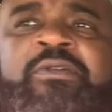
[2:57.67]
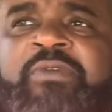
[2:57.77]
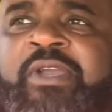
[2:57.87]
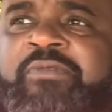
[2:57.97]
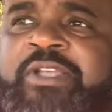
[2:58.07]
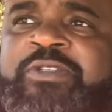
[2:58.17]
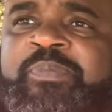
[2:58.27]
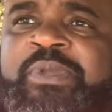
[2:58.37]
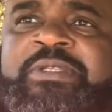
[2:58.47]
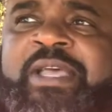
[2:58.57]
Red, rest in
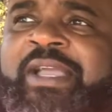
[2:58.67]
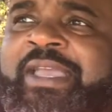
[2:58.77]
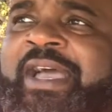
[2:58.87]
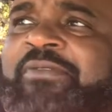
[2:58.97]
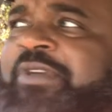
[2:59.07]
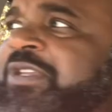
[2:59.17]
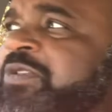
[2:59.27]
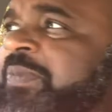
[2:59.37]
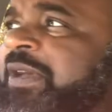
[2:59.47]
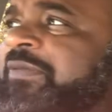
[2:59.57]
peace, our guy Ricky
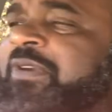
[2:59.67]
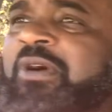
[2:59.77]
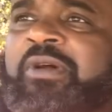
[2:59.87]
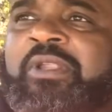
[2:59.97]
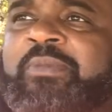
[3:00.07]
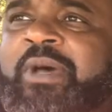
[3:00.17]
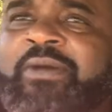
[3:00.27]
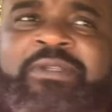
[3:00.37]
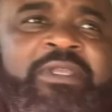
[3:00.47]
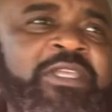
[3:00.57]
Smith. All of them out
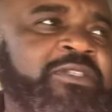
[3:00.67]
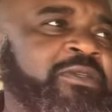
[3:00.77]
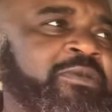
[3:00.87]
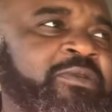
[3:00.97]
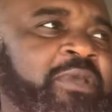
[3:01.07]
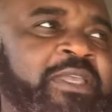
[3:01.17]
in Eastern